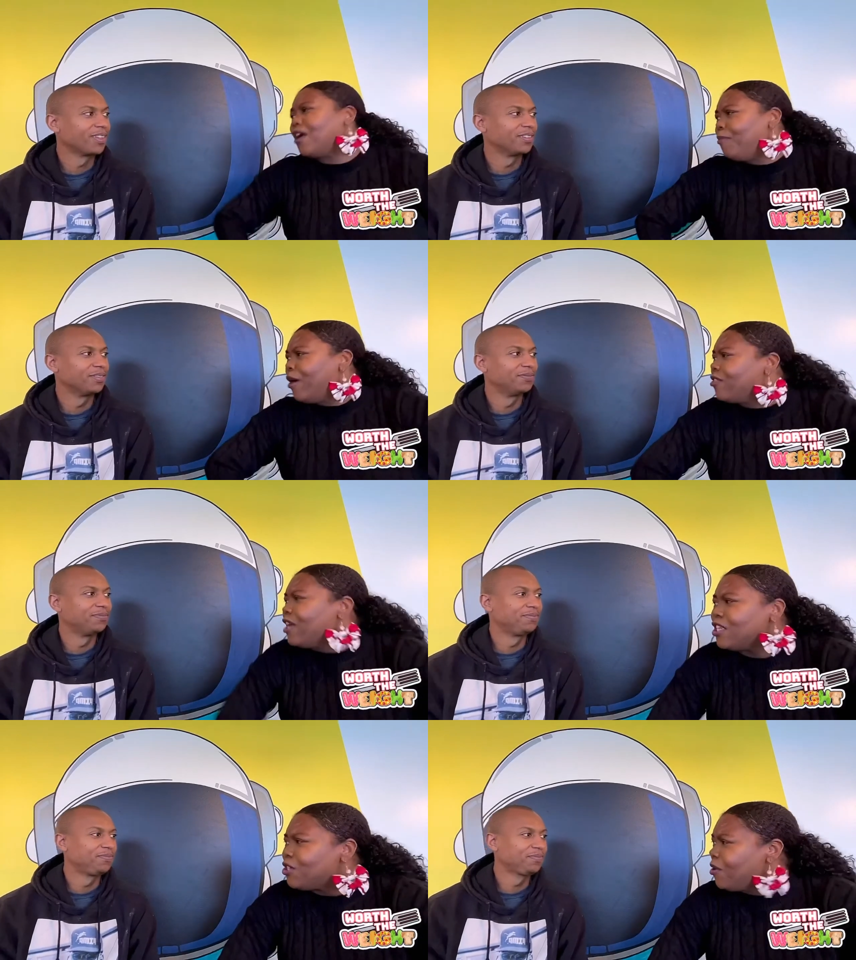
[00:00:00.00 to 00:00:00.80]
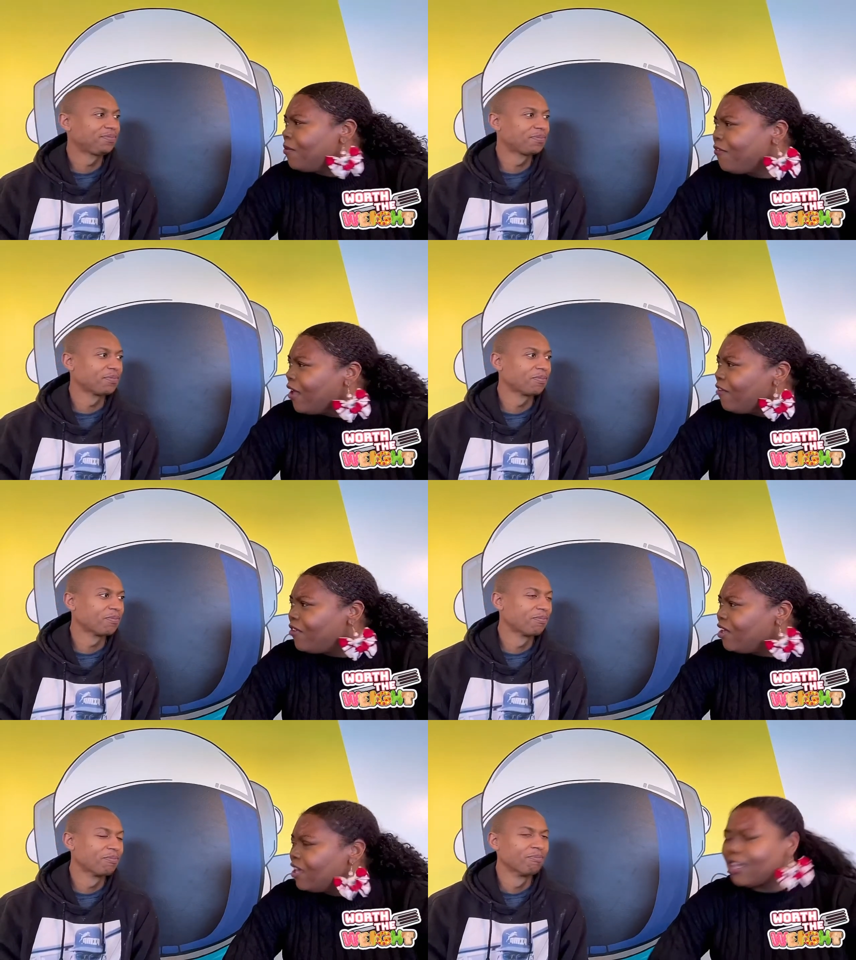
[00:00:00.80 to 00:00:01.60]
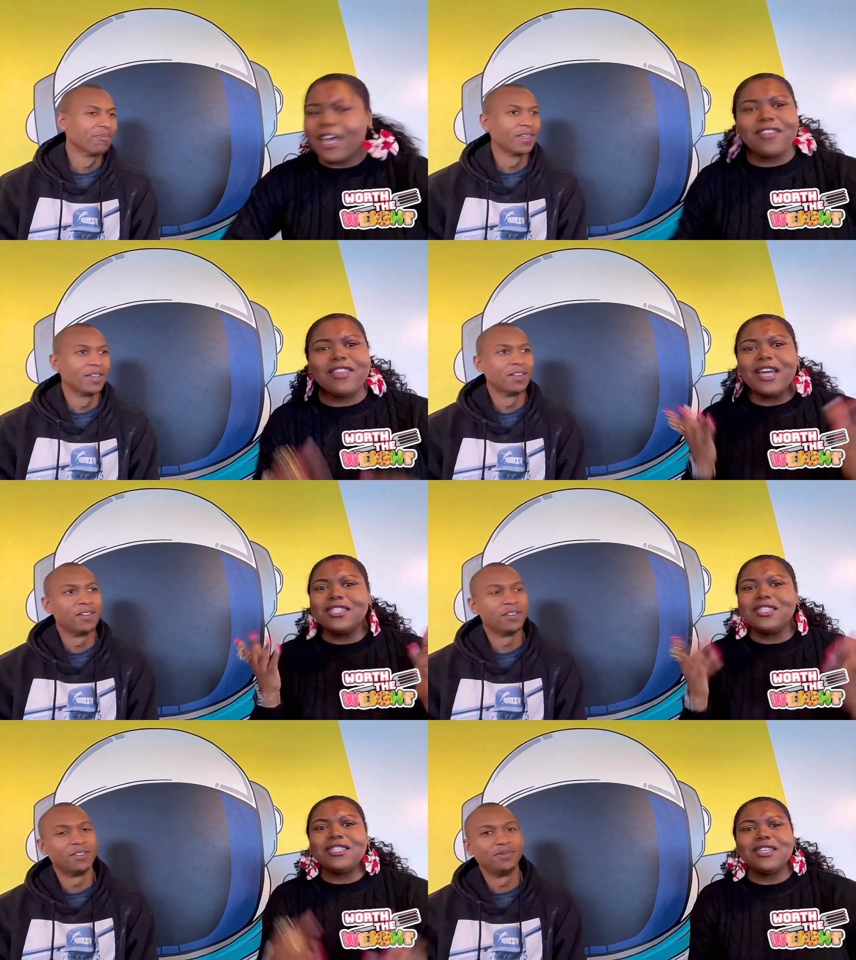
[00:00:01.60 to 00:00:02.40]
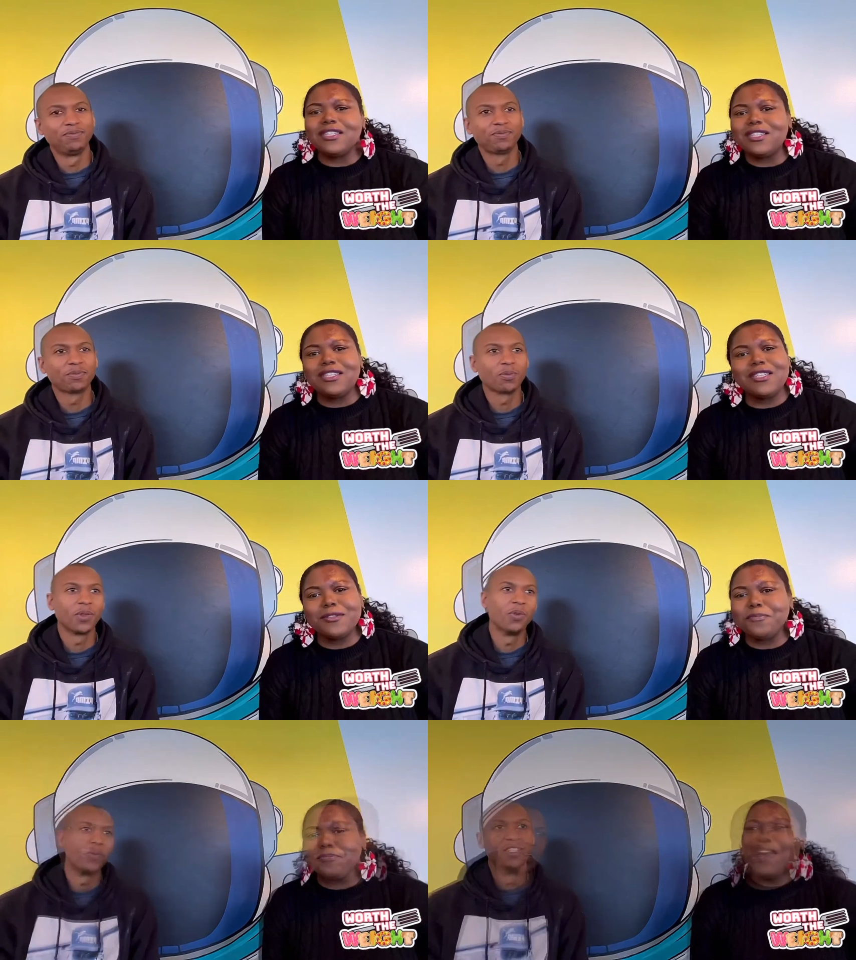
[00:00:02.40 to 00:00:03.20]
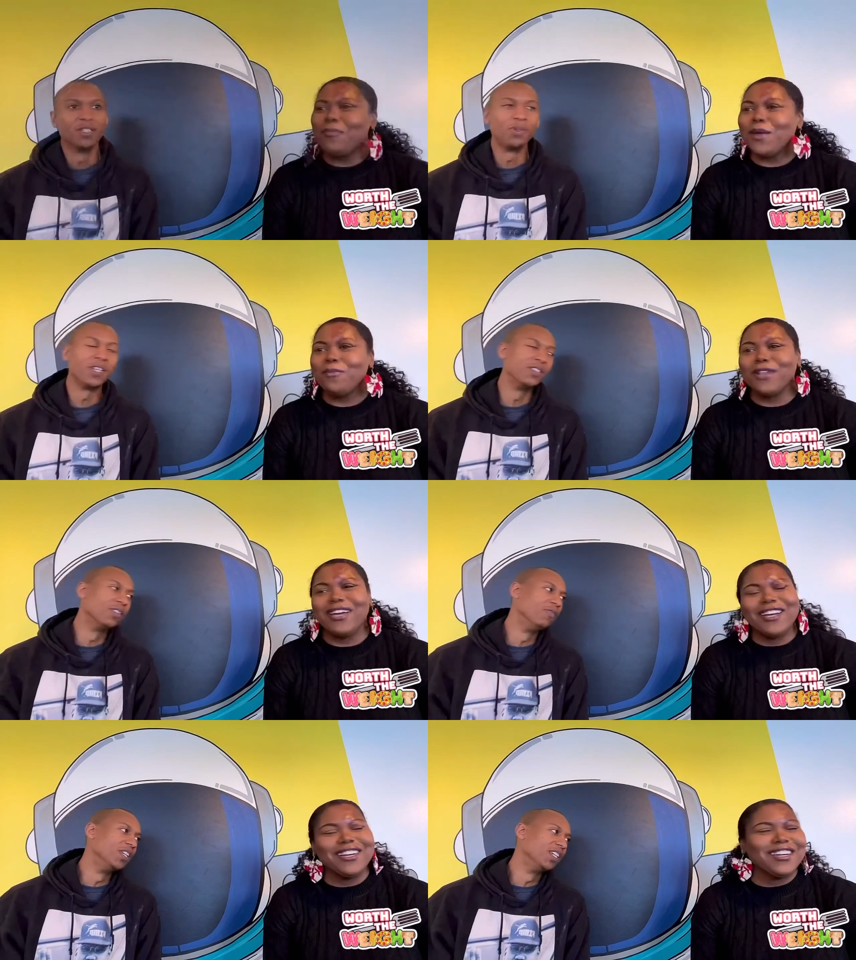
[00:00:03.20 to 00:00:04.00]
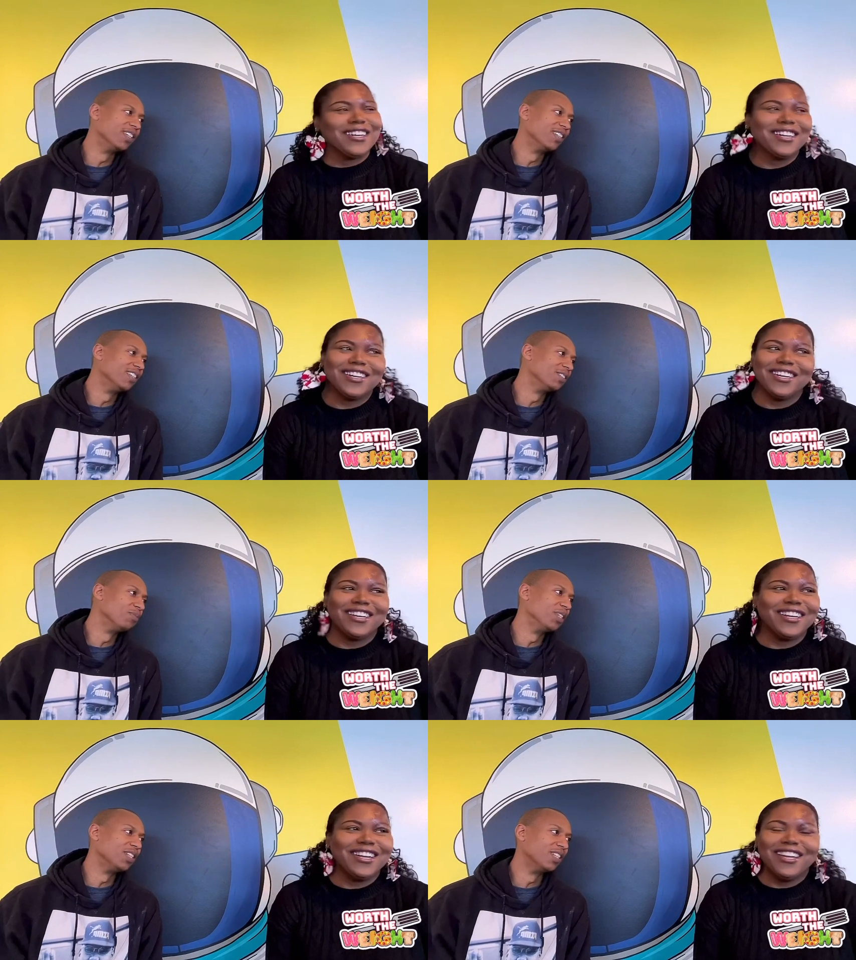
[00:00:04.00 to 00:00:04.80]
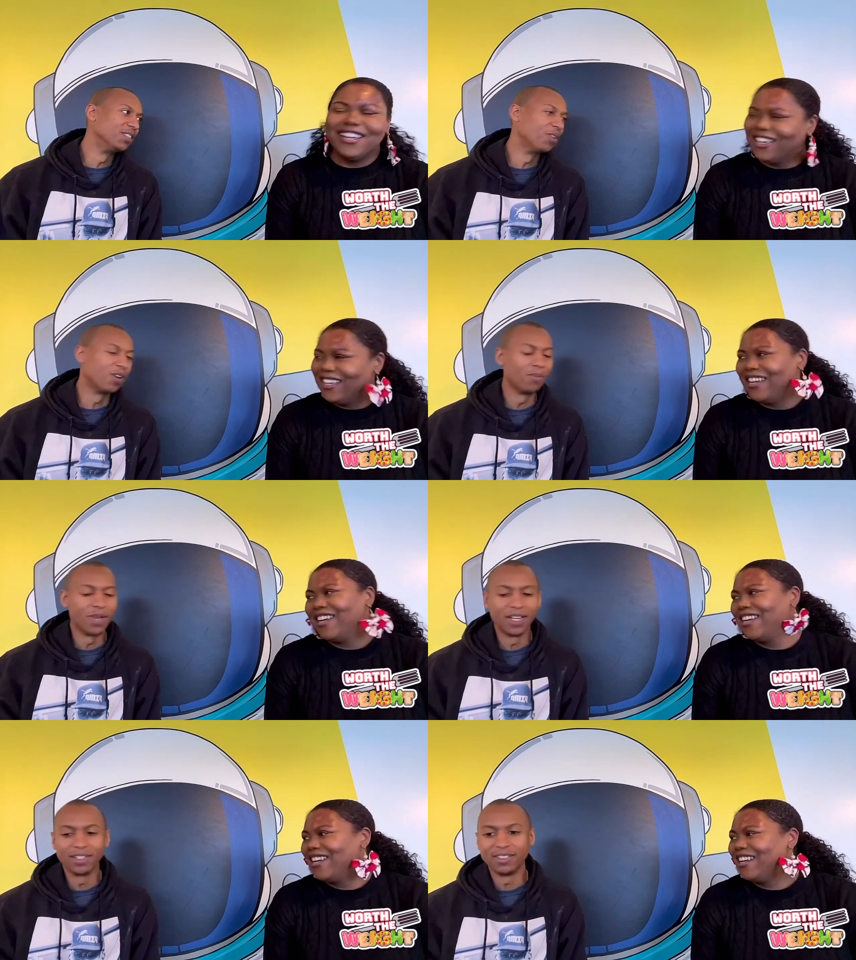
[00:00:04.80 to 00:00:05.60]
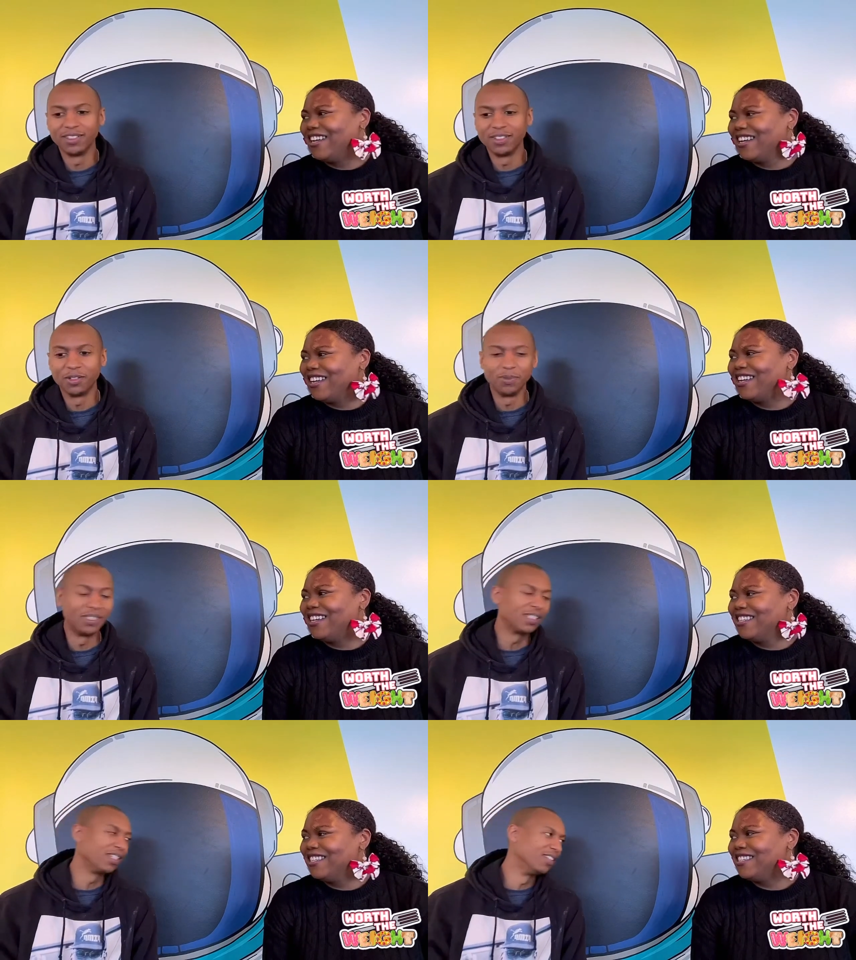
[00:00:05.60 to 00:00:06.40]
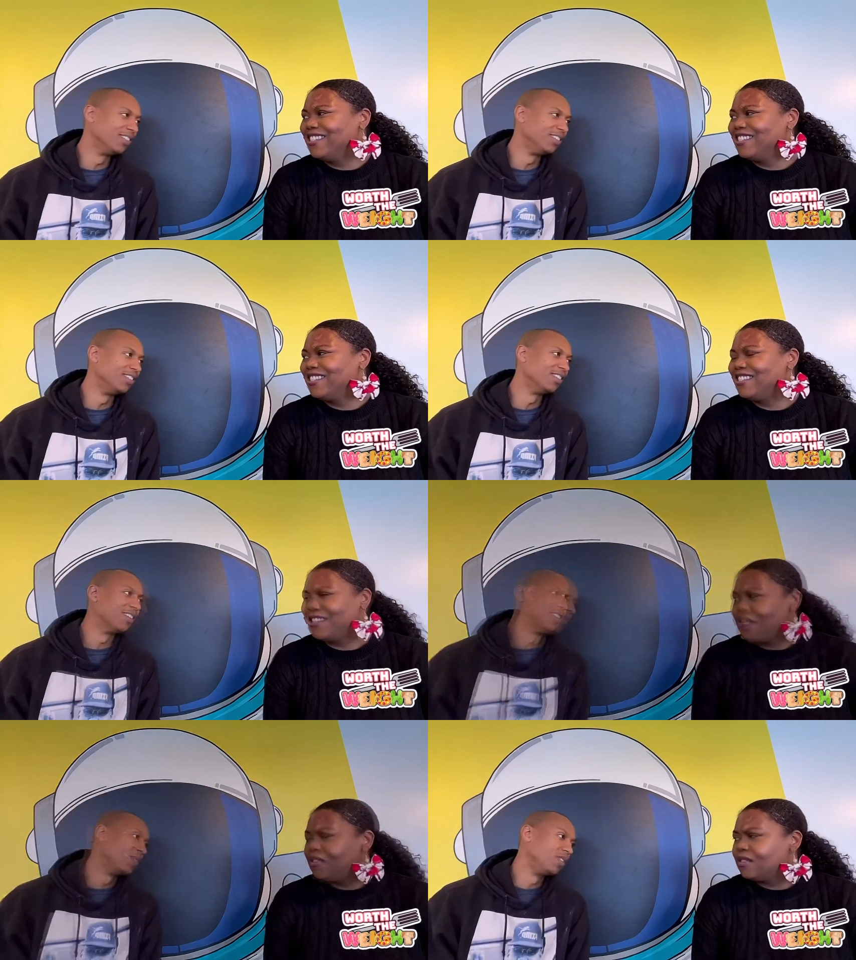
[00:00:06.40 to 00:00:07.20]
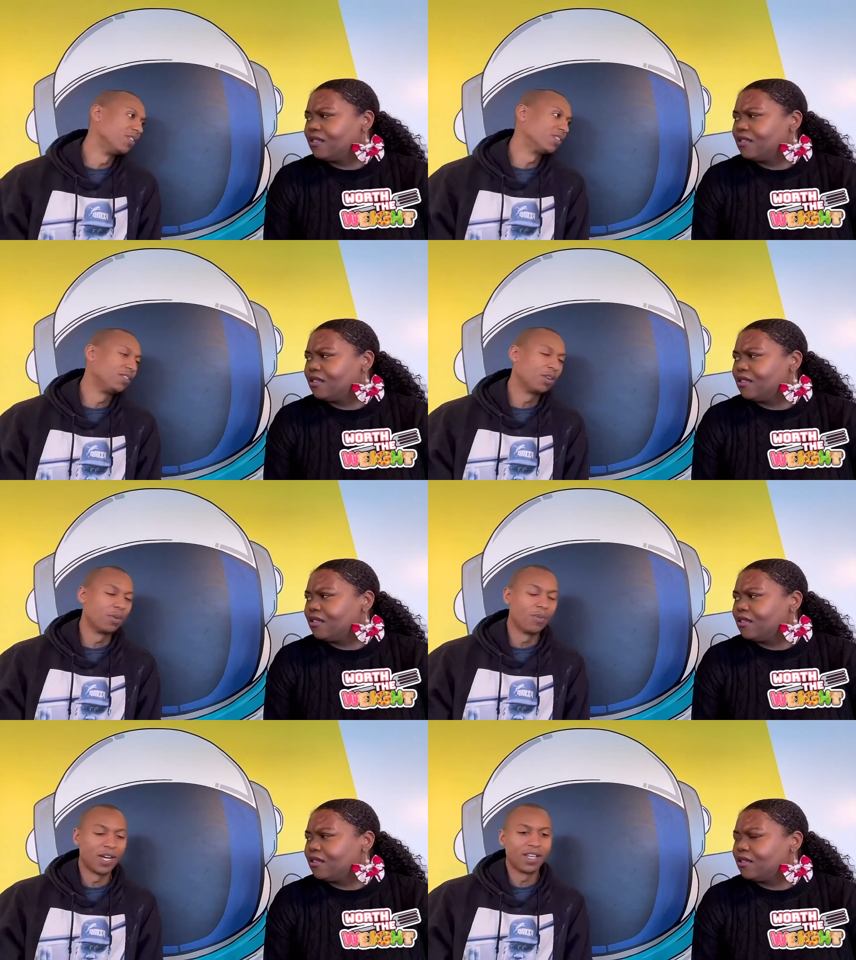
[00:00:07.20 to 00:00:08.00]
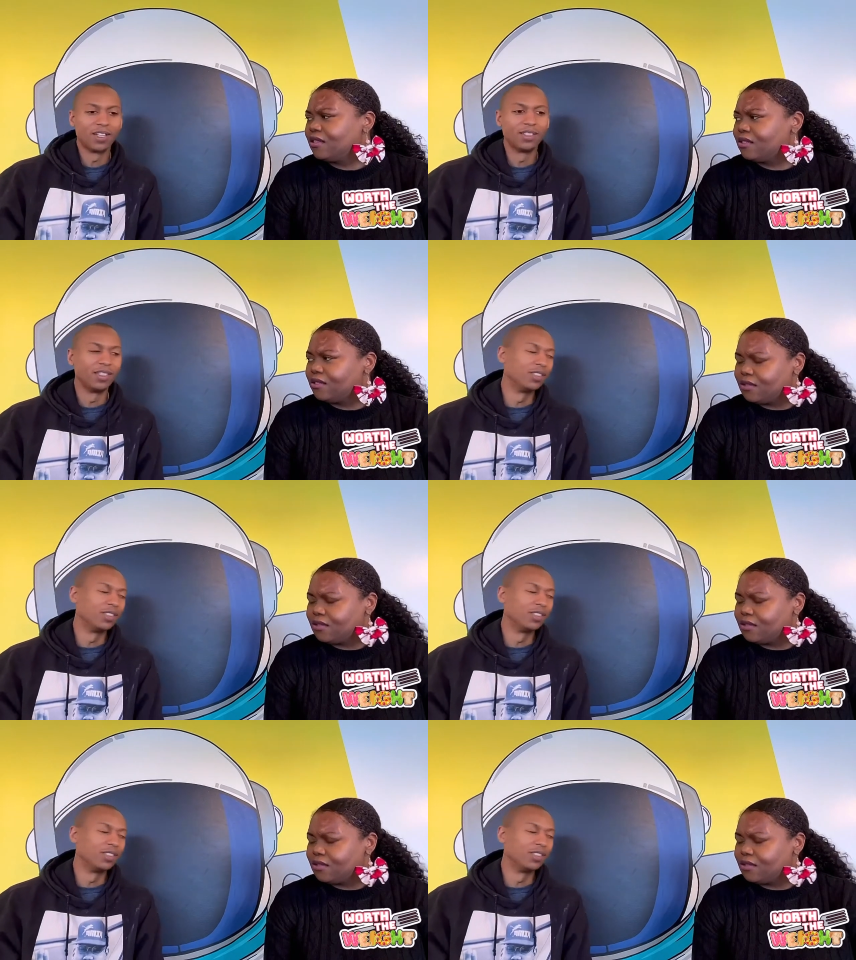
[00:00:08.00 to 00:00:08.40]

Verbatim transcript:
Speaker 1: about that term, fat vegan? Like, that's just...
Speaker 2: Just because you're vegan, it doesn't mean that you're automatically going to be skinny. You know, it's determined by a lot of things,